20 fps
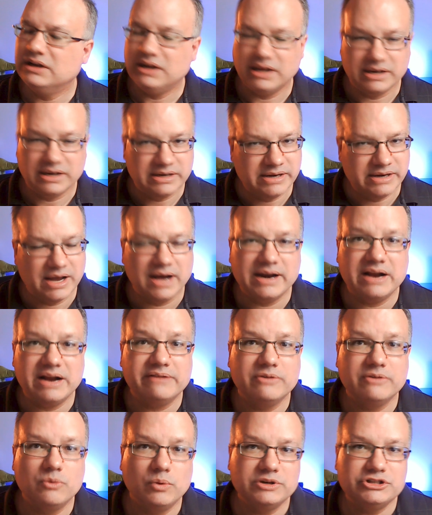and not
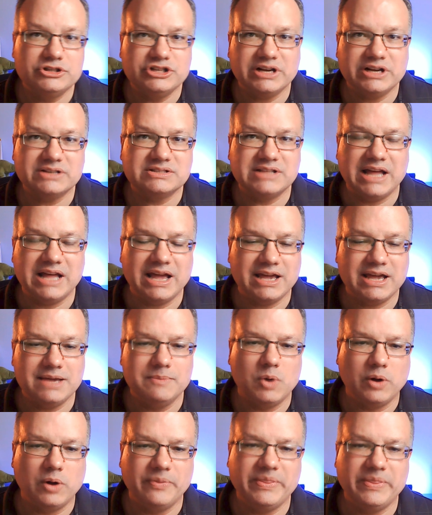everyone checks the aim
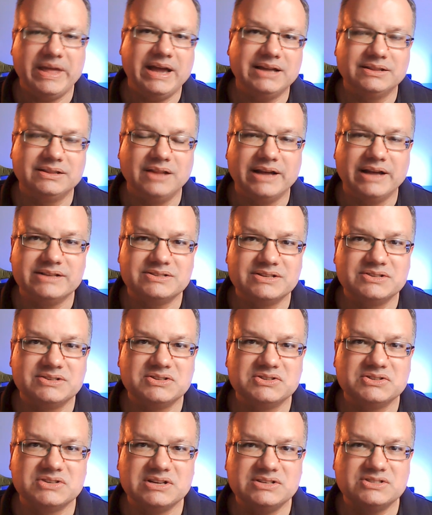on the headlights. This
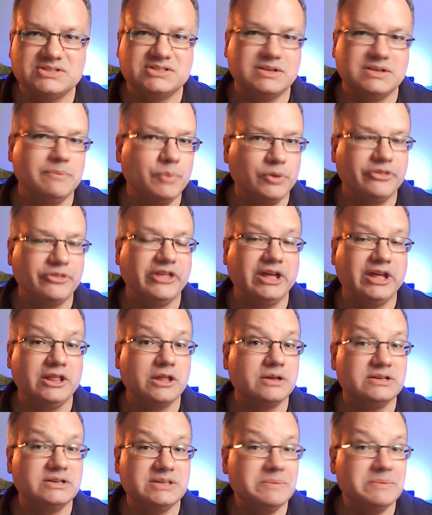is a simple thing
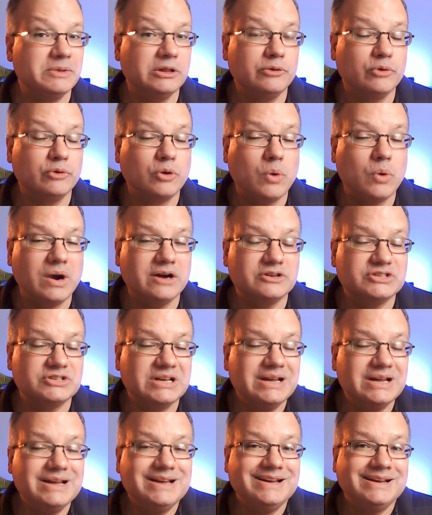that typically requires
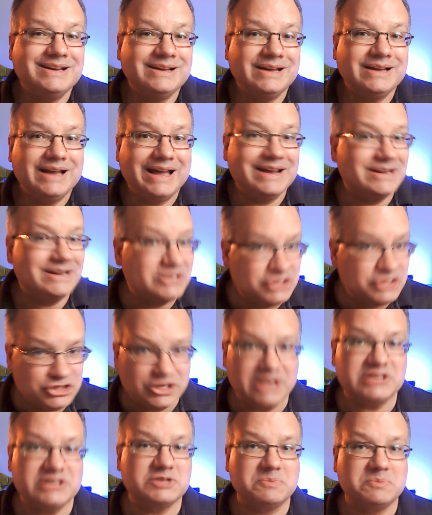an
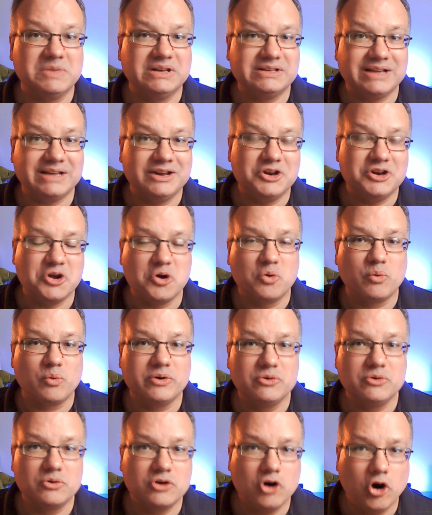adjustment and no
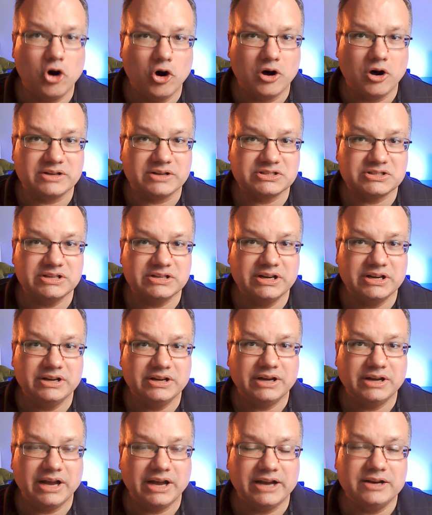real cost
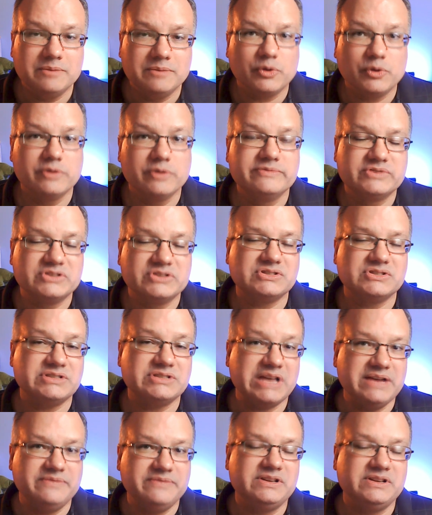and improves the
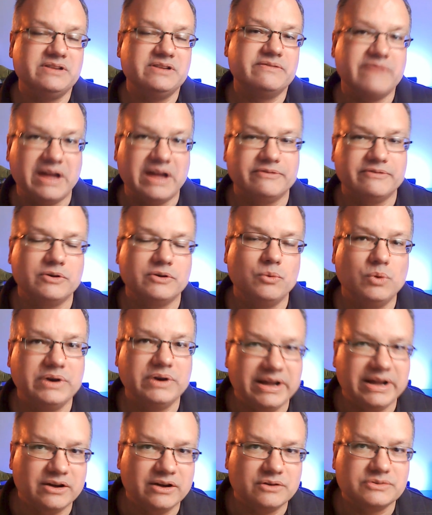safety of everyone
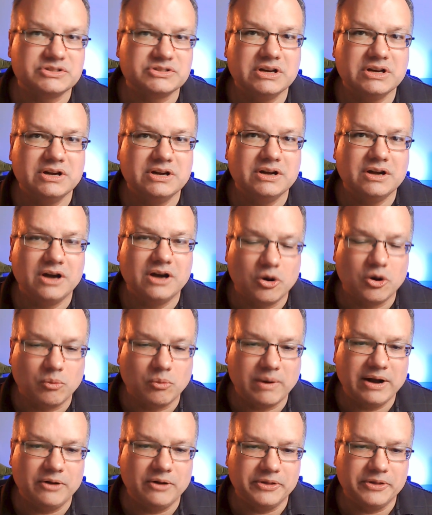else
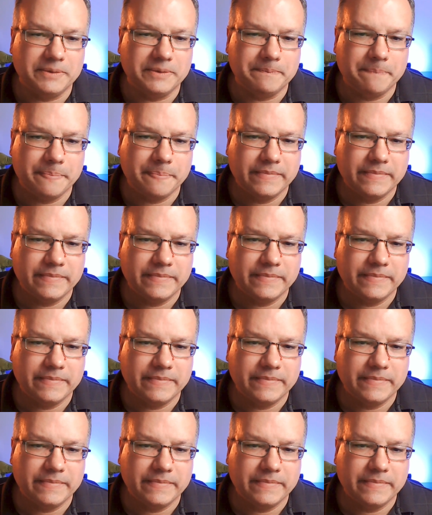around them.